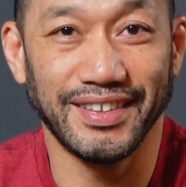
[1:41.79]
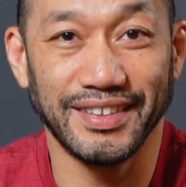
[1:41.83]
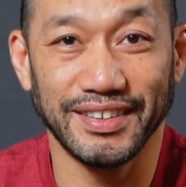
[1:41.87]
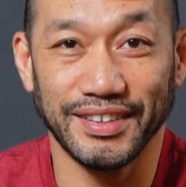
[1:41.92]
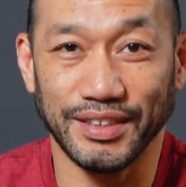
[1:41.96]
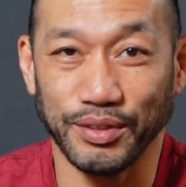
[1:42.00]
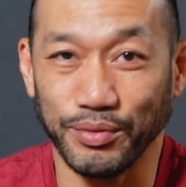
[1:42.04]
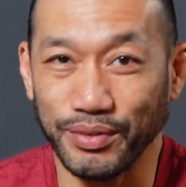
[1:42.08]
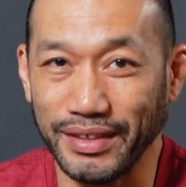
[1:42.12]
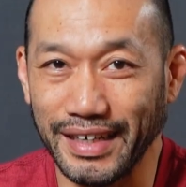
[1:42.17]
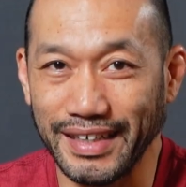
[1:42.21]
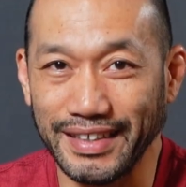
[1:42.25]

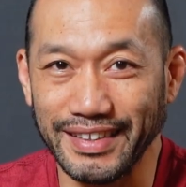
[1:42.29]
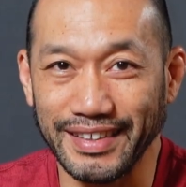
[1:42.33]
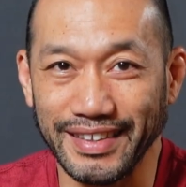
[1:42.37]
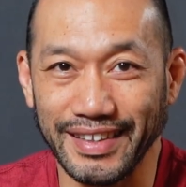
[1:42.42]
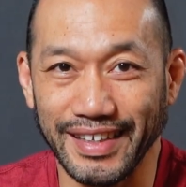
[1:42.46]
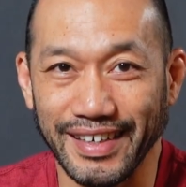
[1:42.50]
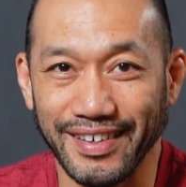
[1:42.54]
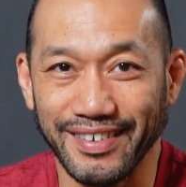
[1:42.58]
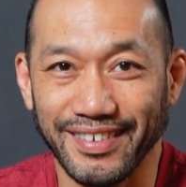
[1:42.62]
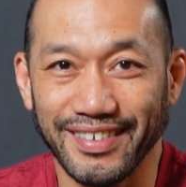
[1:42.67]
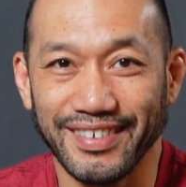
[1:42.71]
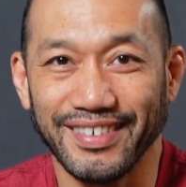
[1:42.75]
See what I did
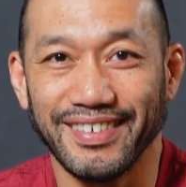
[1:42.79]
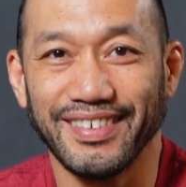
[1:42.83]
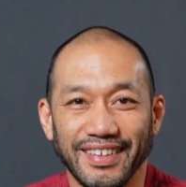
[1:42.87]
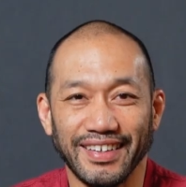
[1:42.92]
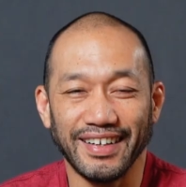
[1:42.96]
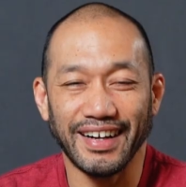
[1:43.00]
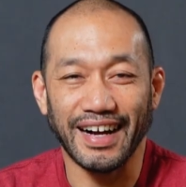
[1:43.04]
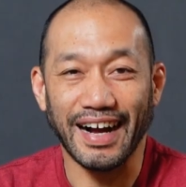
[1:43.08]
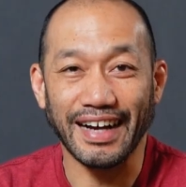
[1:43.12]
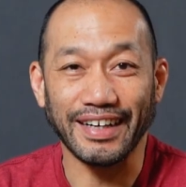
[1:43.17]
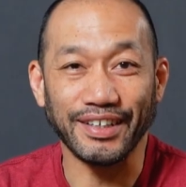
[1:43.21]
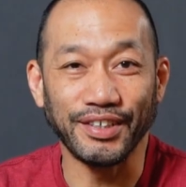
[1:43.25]
there?
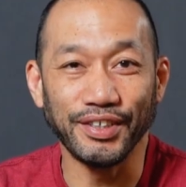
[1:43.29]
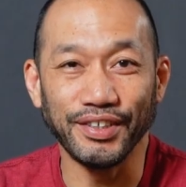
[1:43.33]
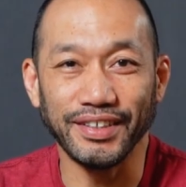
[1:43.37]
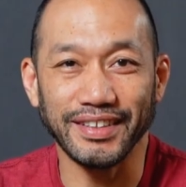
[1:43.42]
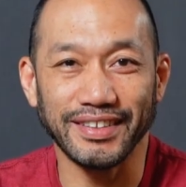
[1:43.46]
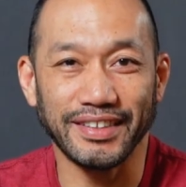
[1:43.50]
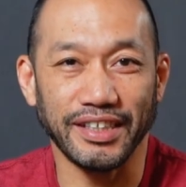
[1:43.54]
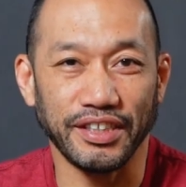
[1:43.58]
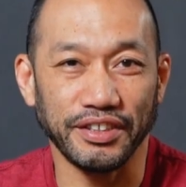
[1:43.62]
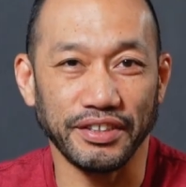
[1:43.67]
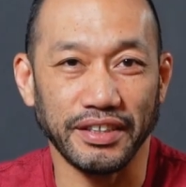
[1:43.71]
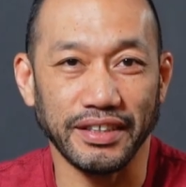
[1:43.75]
I
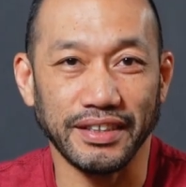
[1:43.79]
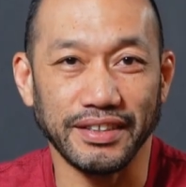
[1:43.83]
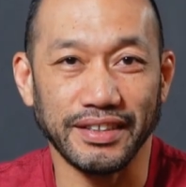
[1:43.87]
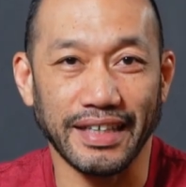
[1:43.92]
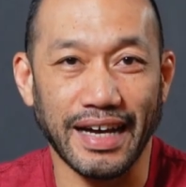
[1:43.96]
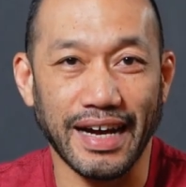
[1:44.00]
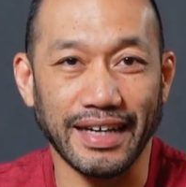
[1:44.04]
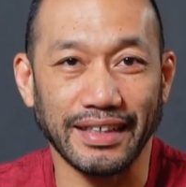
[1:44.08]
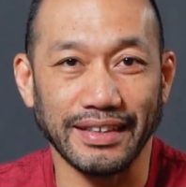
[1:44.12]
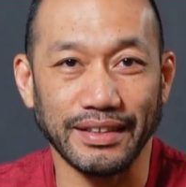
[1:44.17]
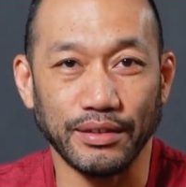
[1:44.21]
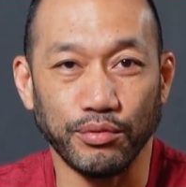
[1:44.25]
couldn't tell you
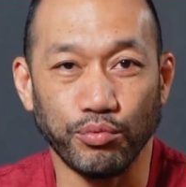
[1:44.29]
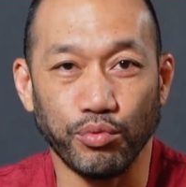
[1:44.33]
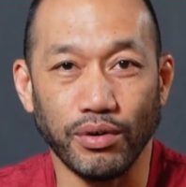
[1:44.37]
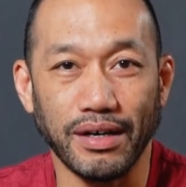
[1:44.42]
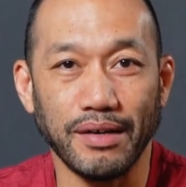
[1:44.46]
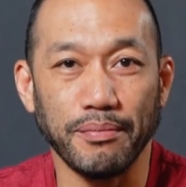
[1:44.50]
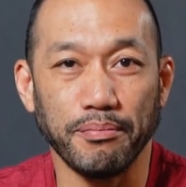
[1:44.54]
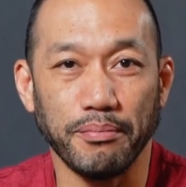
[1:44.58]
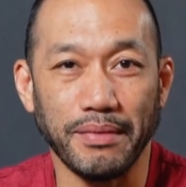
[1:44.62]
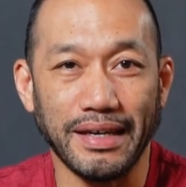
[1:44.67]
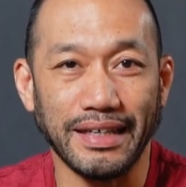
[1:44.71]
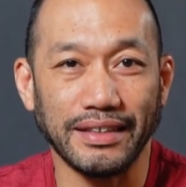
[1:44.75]
exactly
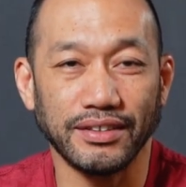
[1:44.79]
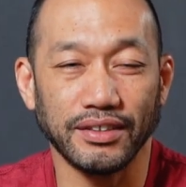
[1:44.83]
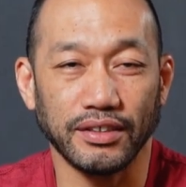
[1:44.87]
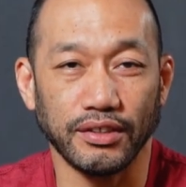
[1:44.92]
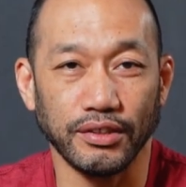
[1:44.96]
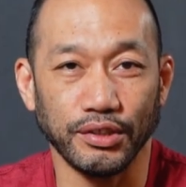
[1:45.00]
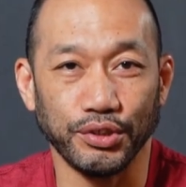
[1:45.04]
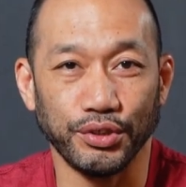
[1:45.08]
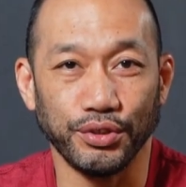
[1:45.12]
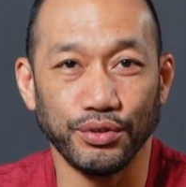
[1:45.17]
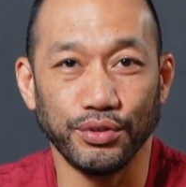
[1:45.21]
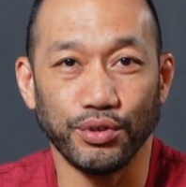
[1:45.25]
what makes
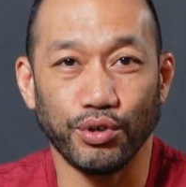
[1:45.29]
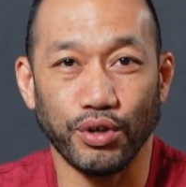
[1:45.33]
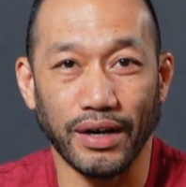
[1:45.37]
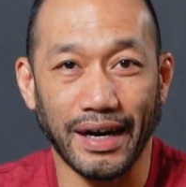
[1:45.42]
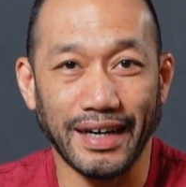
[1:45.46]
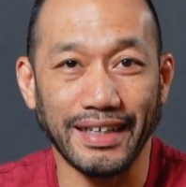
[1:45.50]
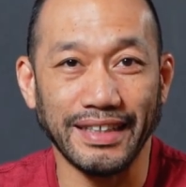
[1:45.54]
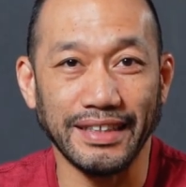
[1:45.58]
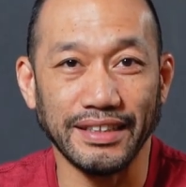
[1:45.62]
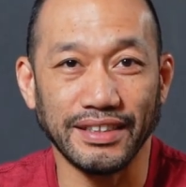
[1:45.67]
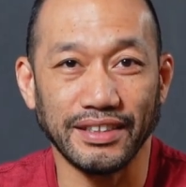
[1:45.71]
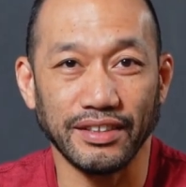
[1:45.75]
glue or
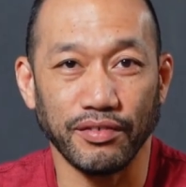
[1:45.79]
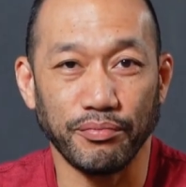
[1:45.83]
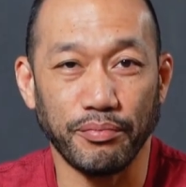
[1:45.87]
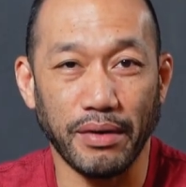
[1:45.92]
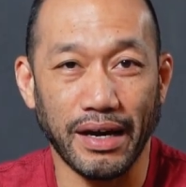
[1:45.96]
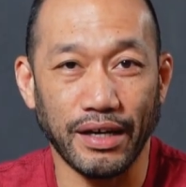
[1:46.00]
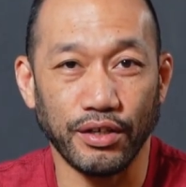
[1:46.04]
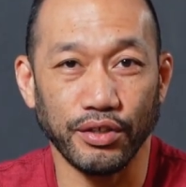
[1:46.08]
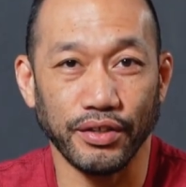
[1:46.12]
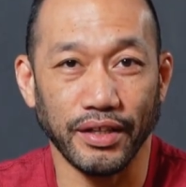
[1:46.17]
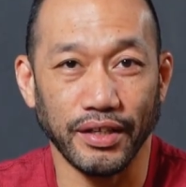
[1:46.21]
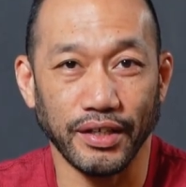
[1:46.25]
adhesive
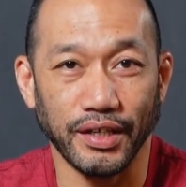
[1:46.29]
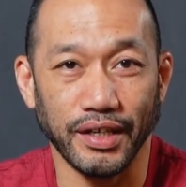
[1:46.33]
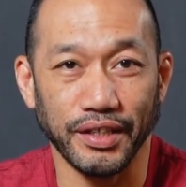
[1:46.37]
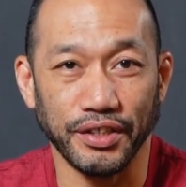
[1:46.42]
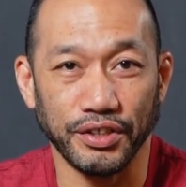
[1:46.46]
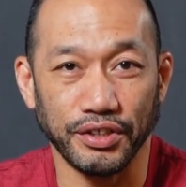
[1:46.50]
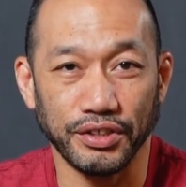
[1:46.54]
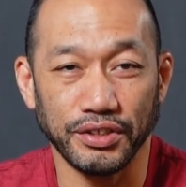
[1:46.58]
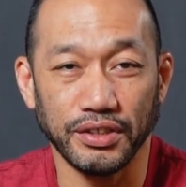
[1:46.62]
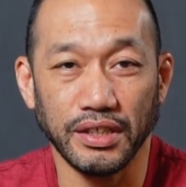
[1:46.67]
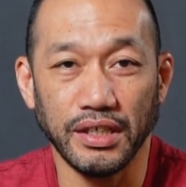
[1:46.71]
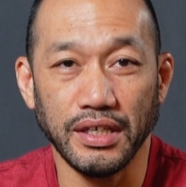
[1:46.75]
better than
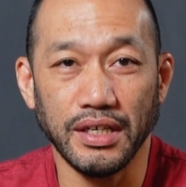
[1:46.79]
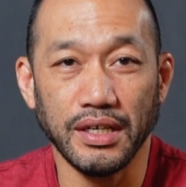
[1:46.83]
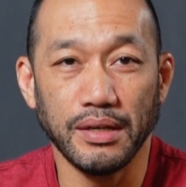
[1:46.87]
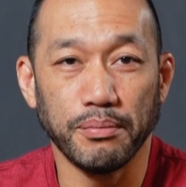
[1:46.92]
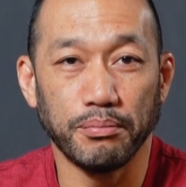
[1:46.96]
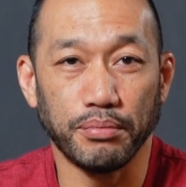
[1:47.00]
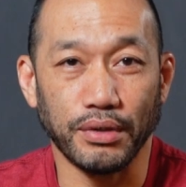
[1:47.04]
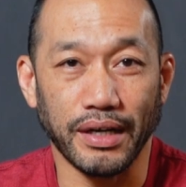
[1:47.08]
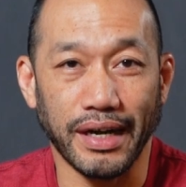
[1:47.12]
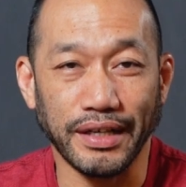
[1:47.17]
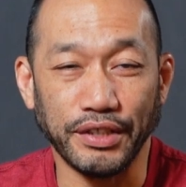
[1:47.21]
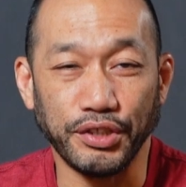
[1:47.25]
others,
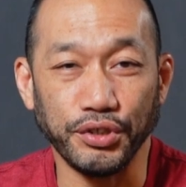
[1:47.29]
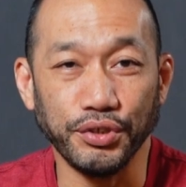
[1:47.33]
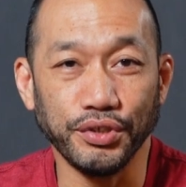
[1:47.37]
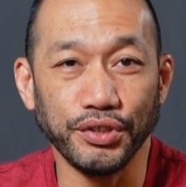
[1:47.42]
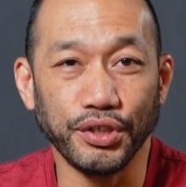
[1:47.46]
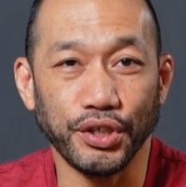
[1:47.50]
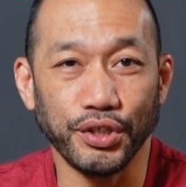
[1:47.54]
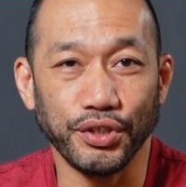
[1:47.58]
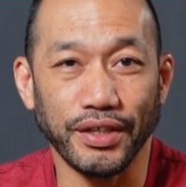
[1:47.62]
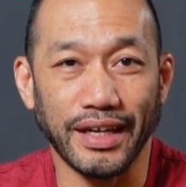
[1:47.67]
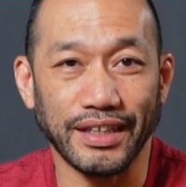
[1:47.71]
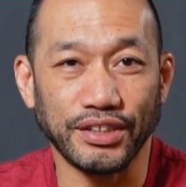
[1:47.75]
but I do
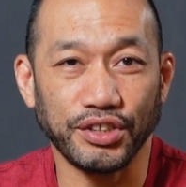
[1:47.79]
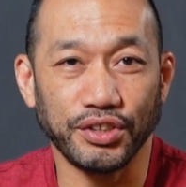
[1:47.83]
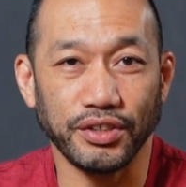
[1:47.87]
know that